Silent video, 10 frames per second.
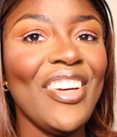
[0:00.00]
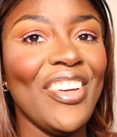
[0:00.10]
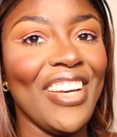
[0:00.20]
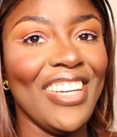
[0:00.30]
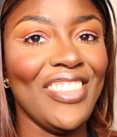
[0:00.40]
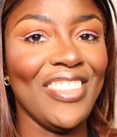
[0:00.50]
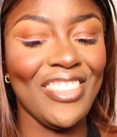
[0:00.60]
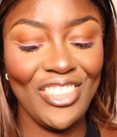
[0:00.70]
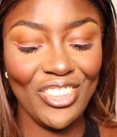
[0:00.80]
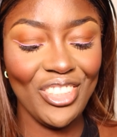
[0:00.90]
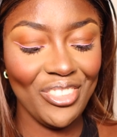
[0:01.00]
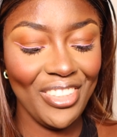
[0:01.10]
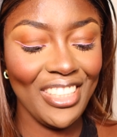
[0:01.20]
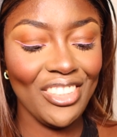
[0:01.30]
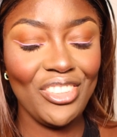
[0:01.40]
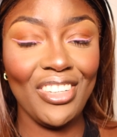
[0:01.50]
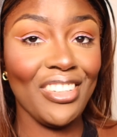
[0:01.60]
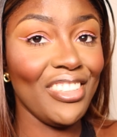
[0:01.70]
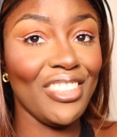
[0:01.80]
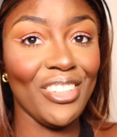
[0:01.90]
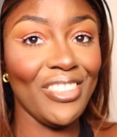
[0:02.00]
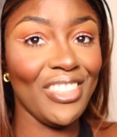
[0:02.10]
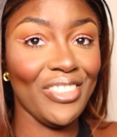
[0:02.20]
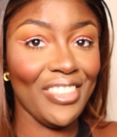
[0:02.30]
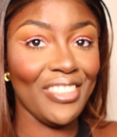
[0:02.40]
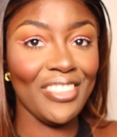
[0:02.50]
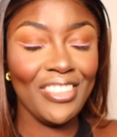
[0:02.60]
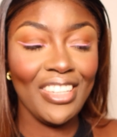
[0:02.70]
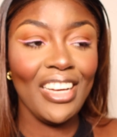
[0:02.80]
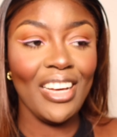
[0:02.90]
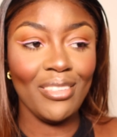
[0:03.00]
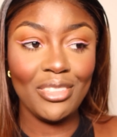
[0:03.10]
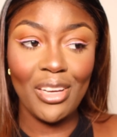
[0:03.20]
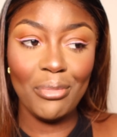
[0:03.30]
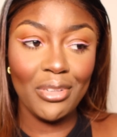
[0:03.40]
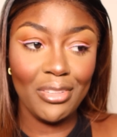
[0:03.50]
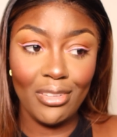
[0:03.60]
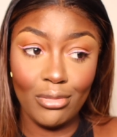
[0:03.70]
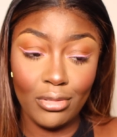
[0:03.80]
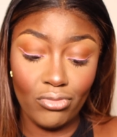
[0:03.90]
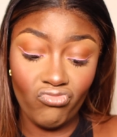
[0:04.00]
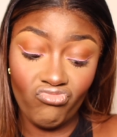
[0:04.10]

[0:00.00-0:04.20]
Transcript: You guys should not judge me. The struggle is always real. I'm sure I'm not the only one.